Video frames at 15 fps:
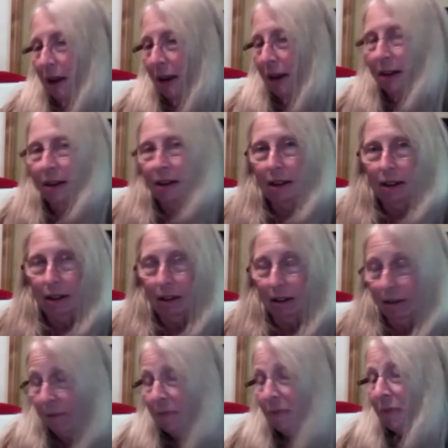end
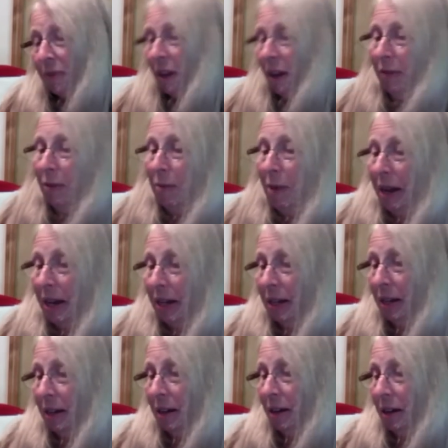of a
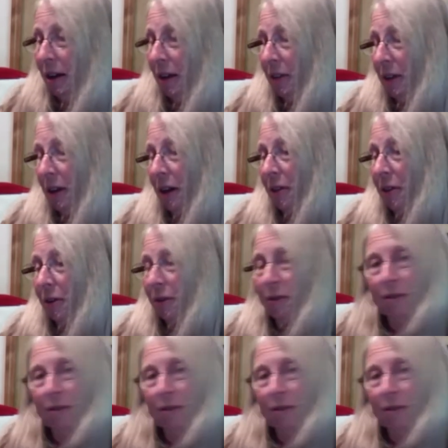magnet and the other.